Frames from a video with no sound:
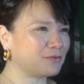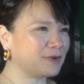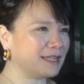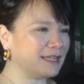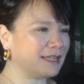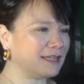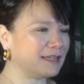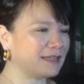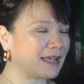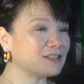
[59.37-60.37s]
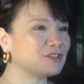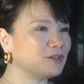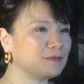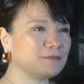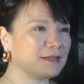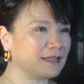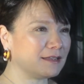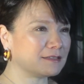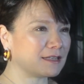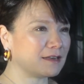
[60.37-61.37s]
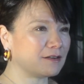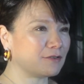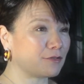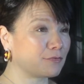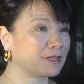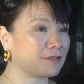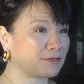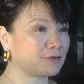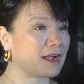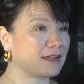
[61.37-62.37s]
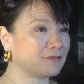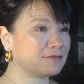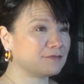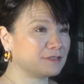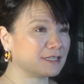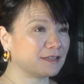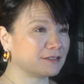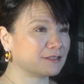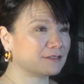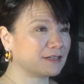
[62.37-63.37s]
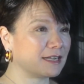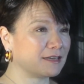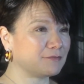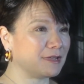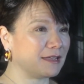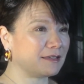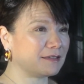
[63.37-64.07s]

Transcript: we as human beings can really thrive together and make